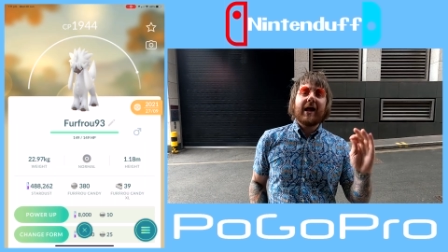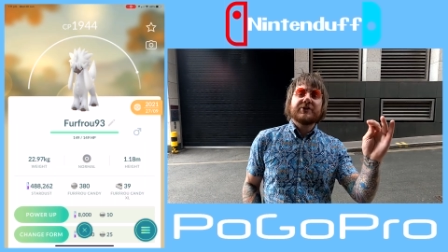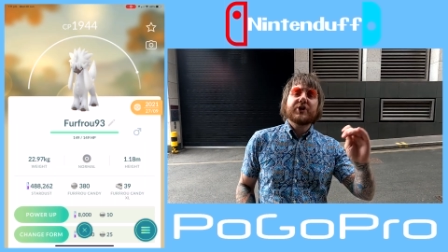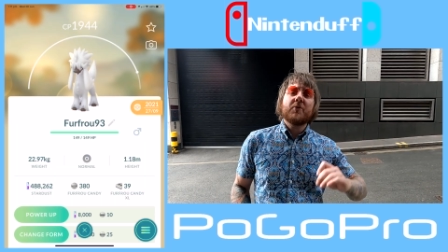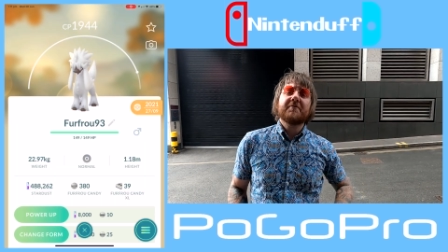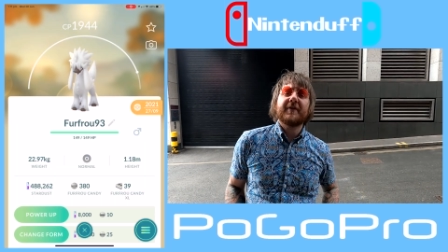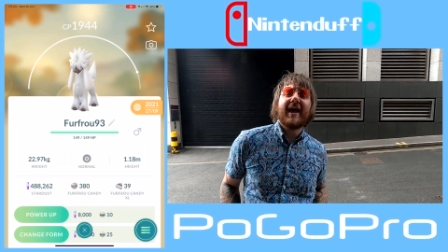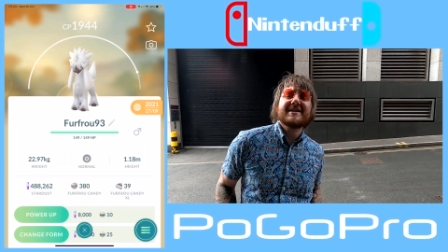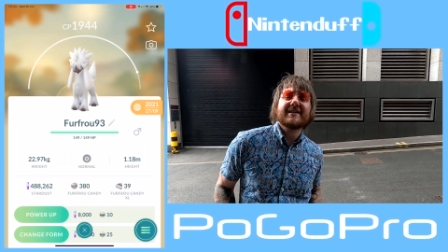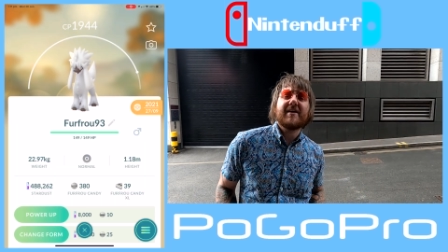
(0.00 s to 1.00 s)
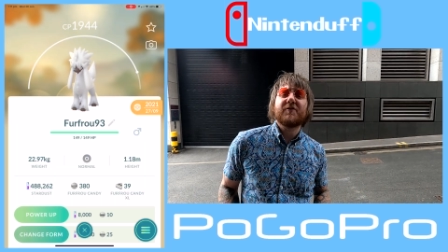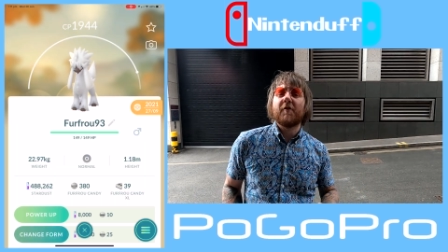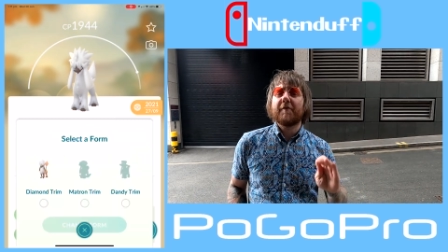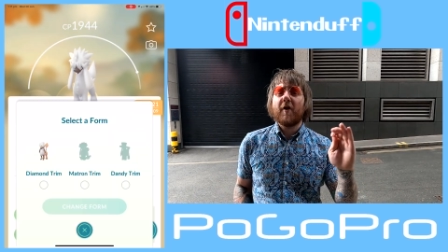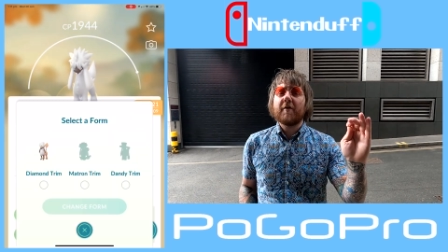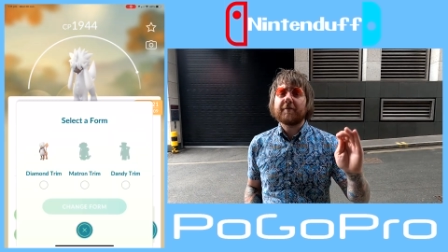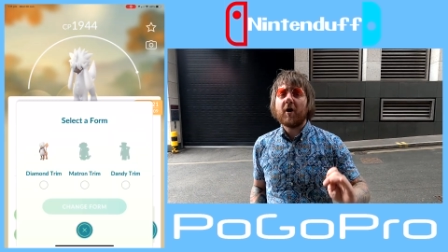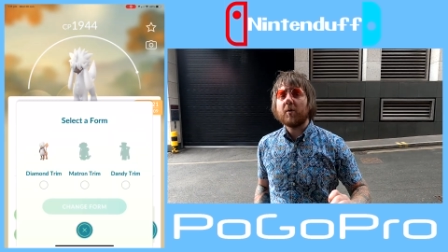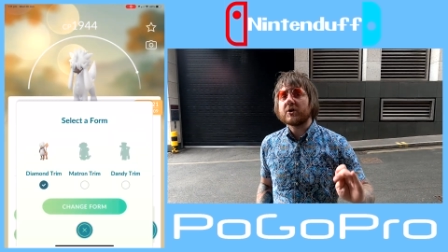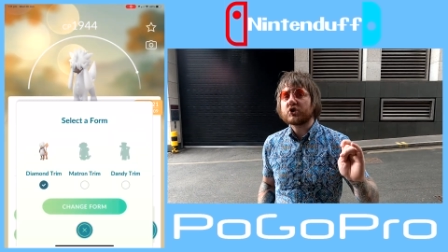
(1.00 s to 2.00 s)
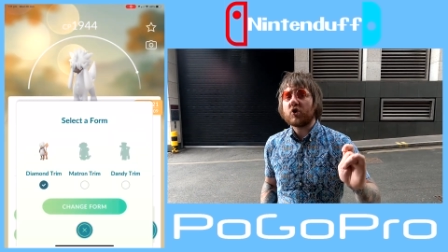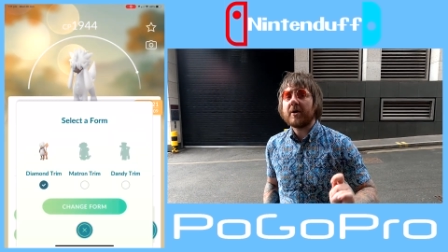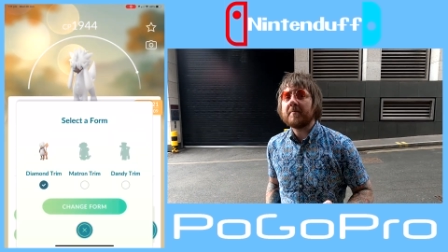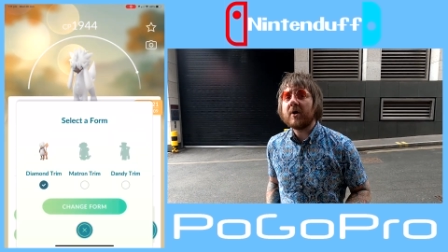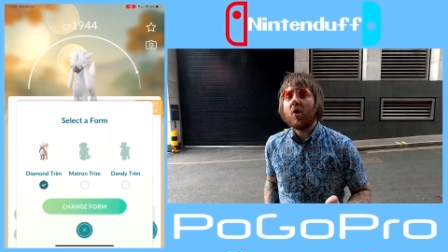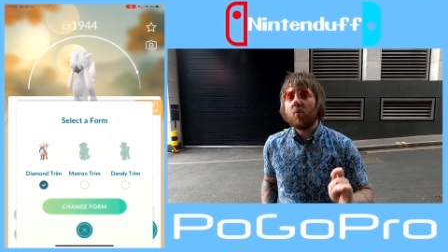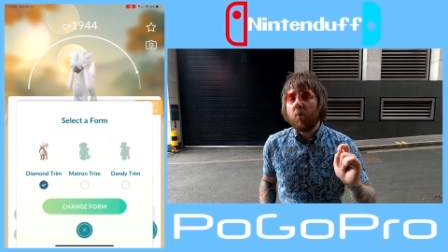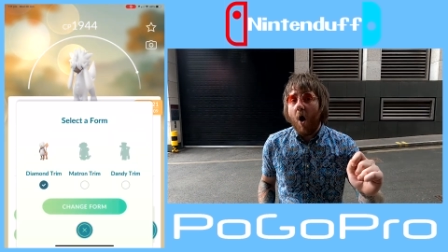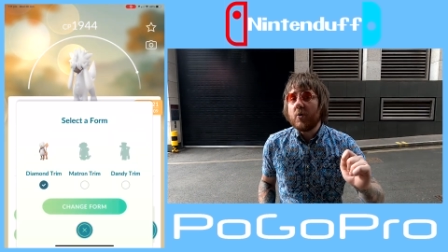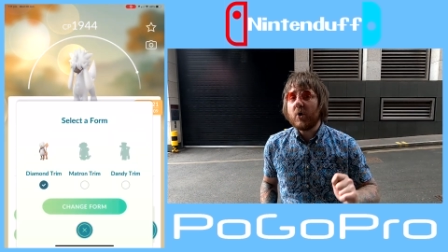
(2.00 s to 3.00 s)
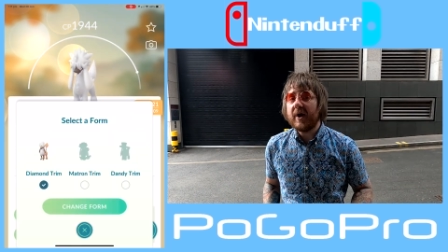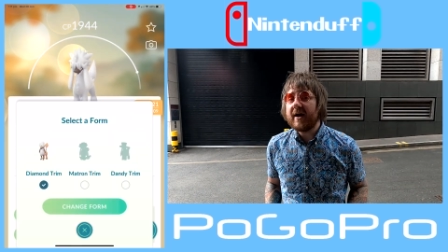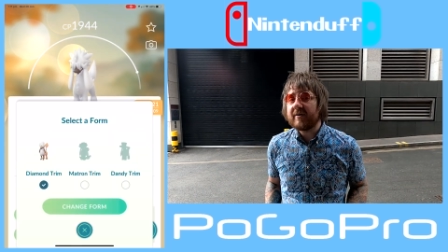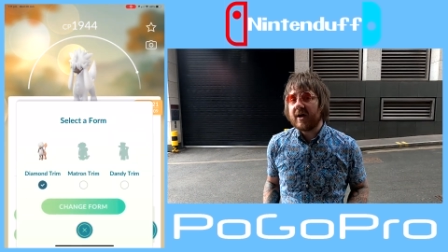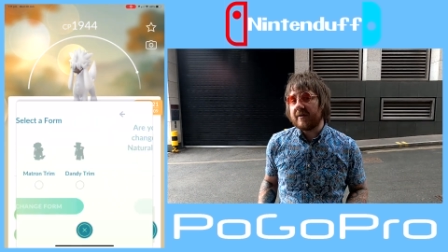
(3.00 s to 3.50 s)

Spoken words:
And don't forget to give your fur throat a trim while you're here in